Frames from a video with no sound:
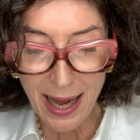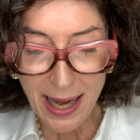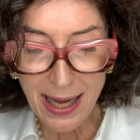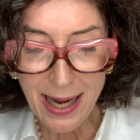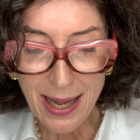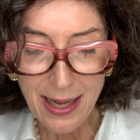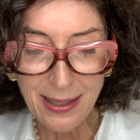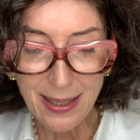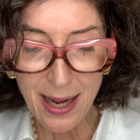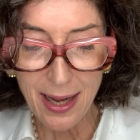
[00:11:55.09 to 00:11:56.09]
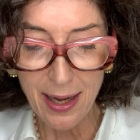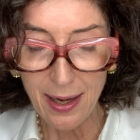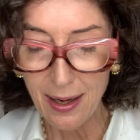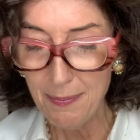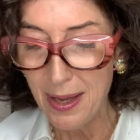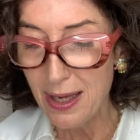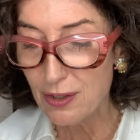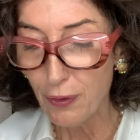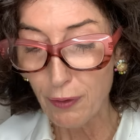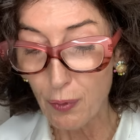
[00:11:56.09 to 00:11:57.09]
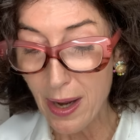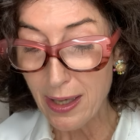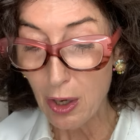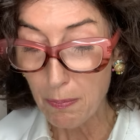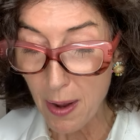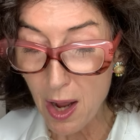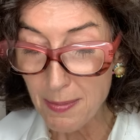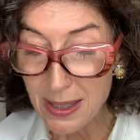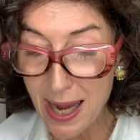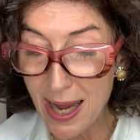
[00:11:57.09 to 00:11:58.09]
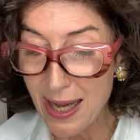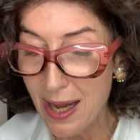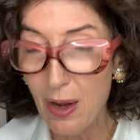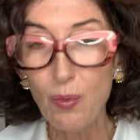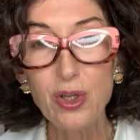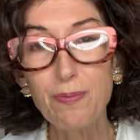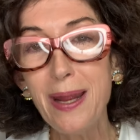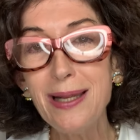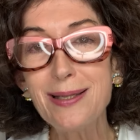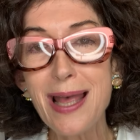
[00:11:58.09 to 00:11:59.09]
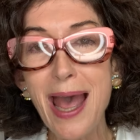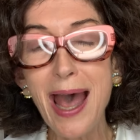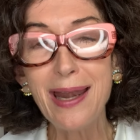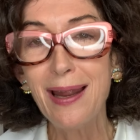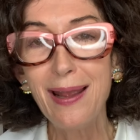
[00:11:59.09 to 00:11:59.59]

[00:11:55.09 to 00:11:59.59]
And it's full of retinol palmitate, which means that